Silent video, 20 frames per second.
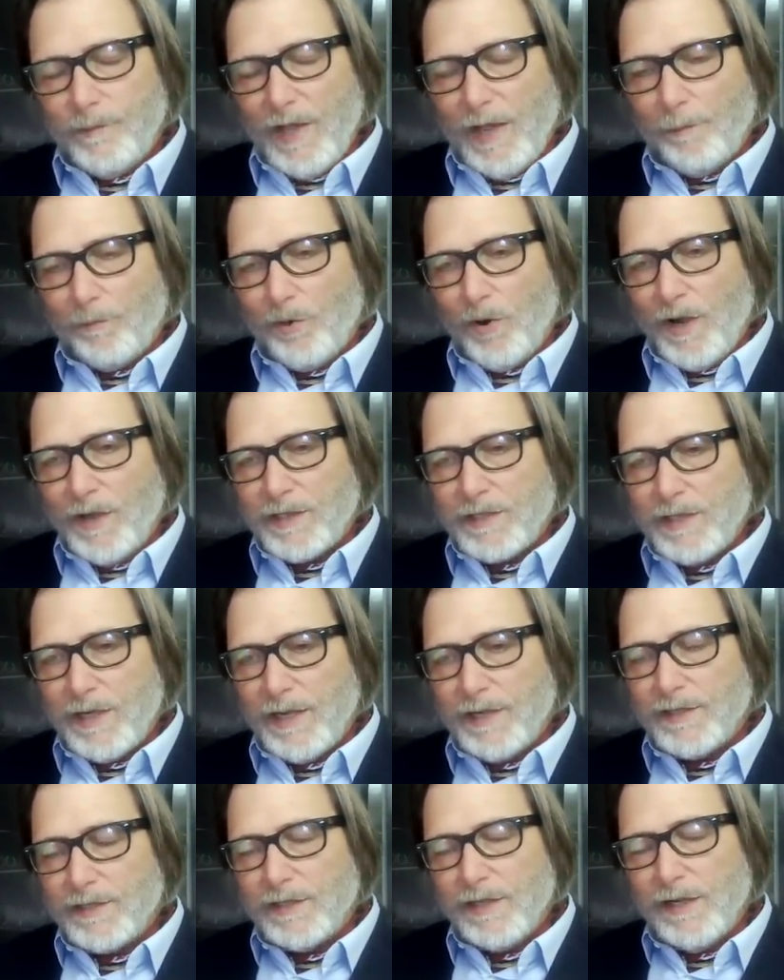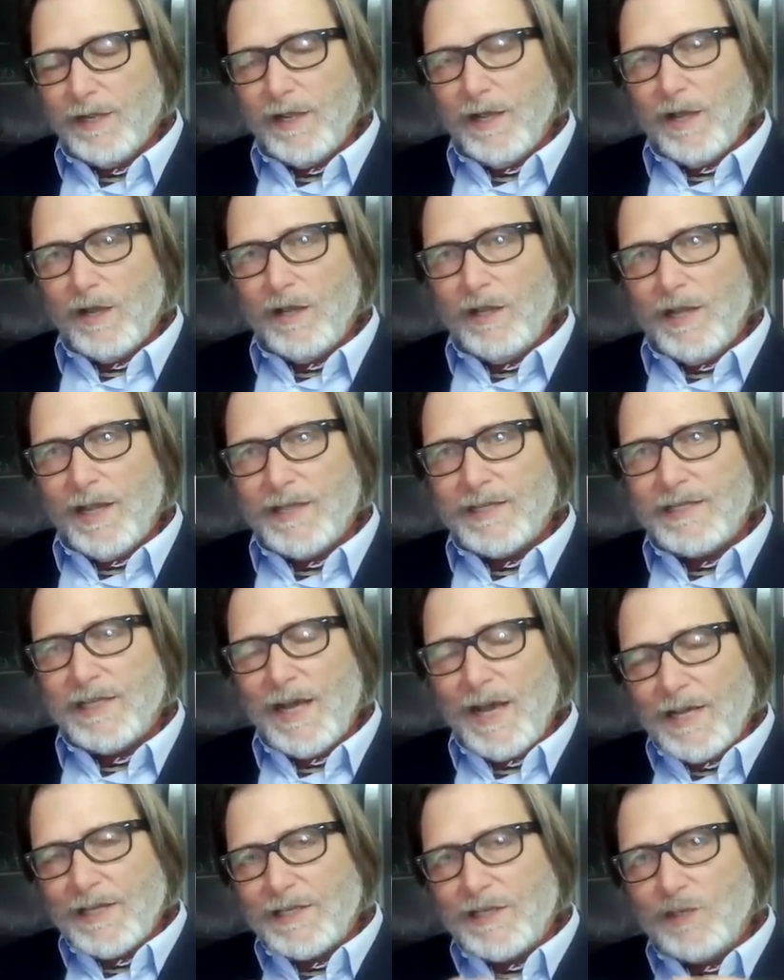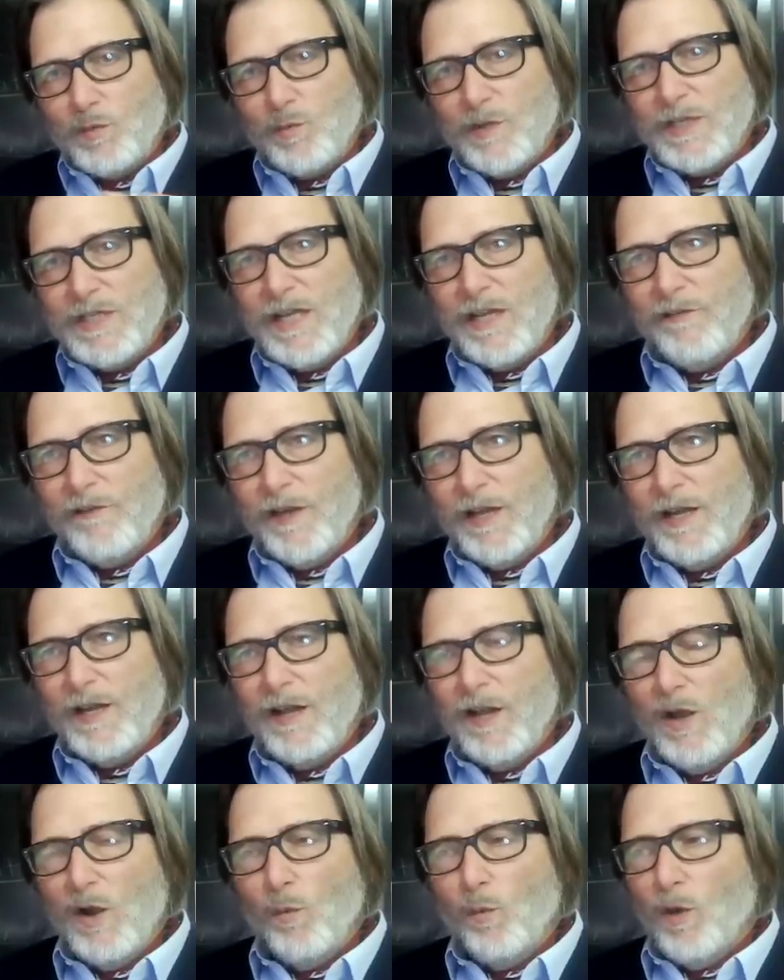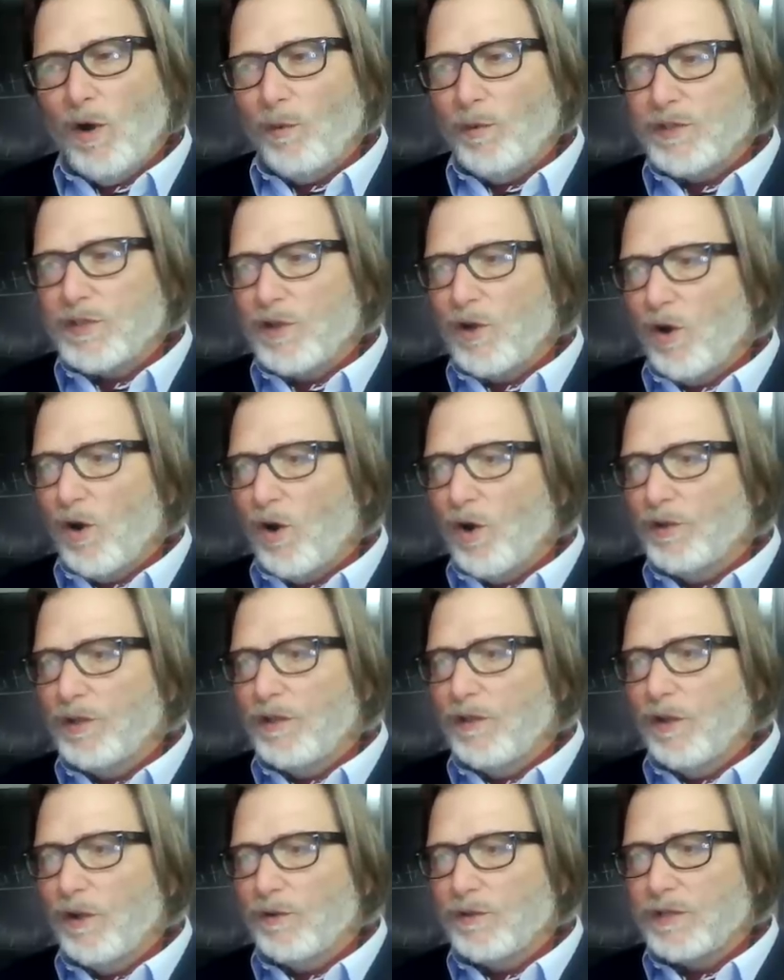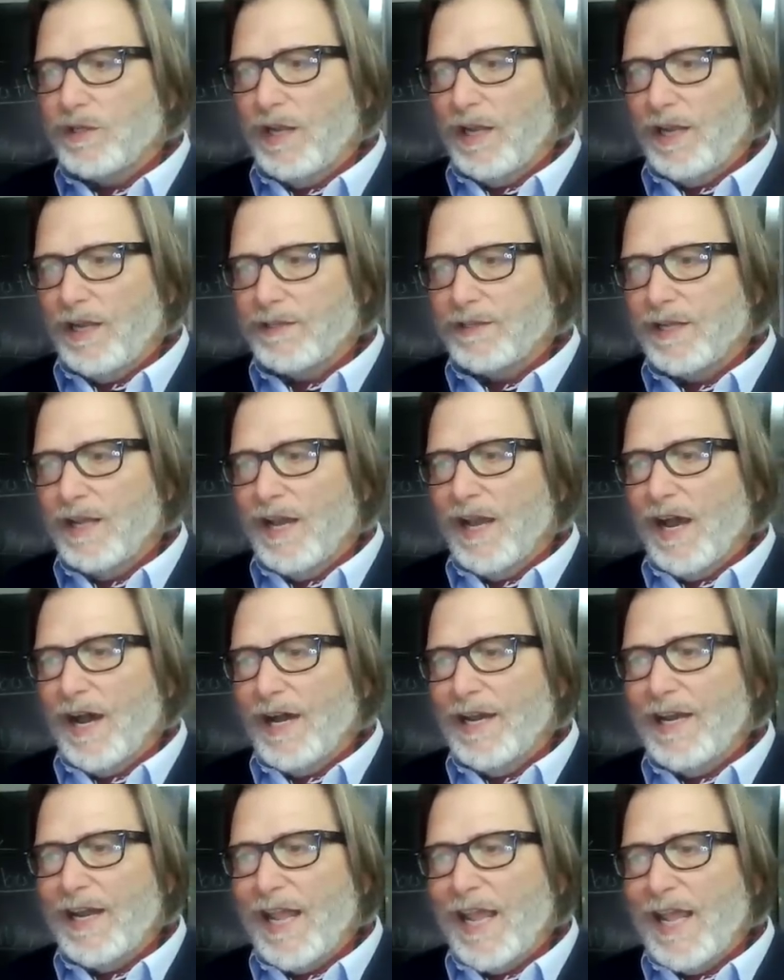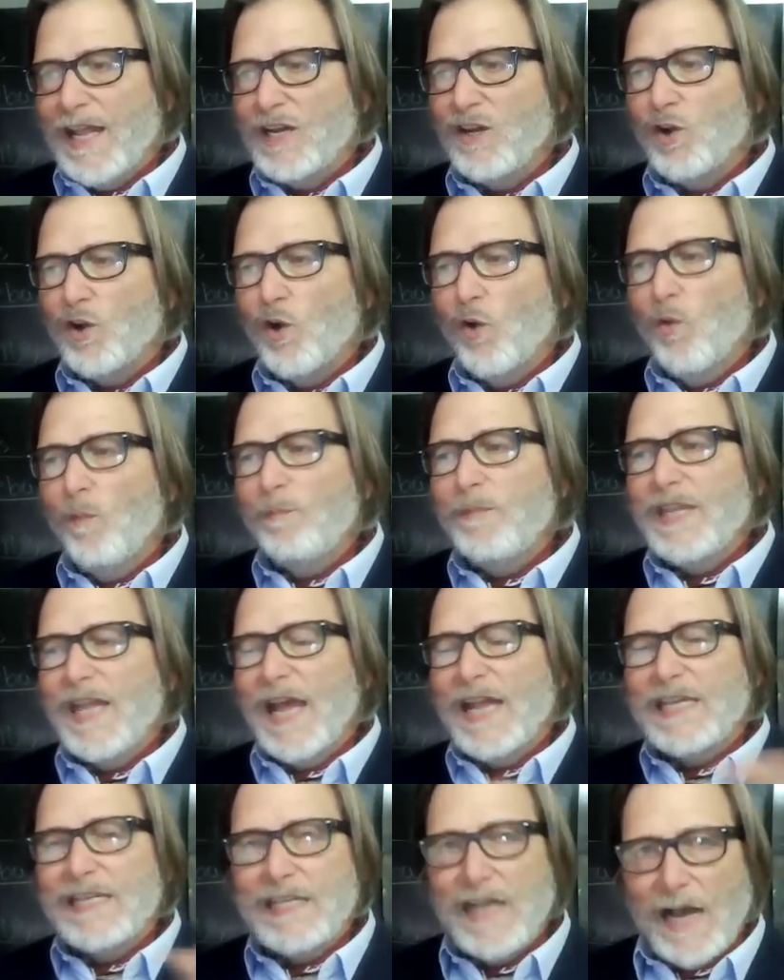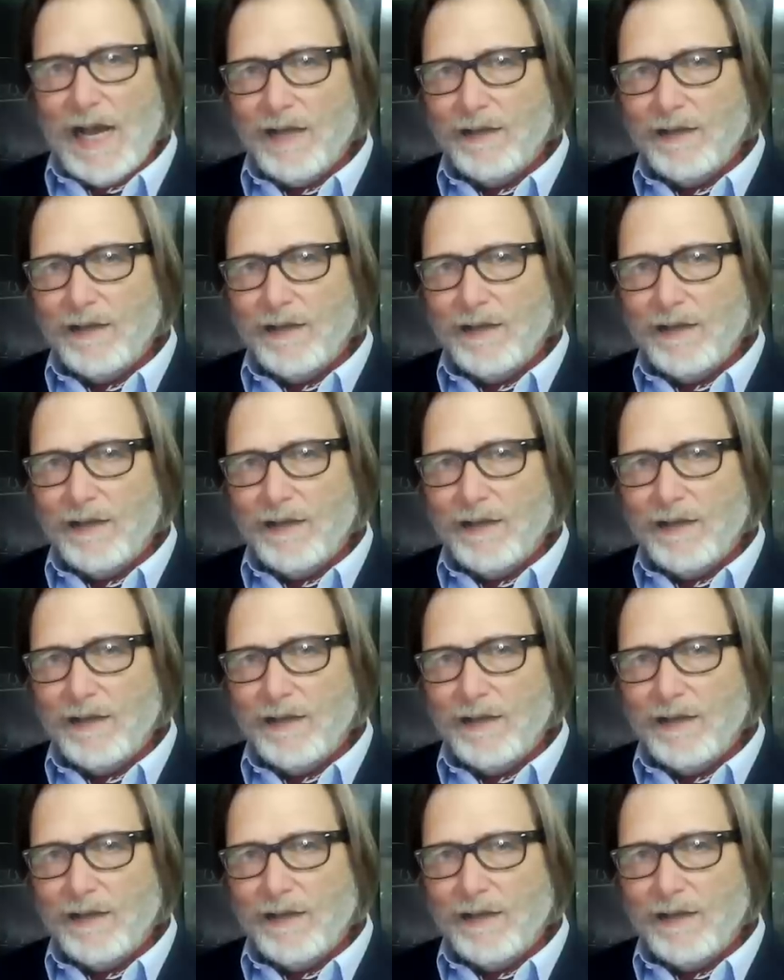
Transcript: process, Las Casas was given what was called in those days an encomienda,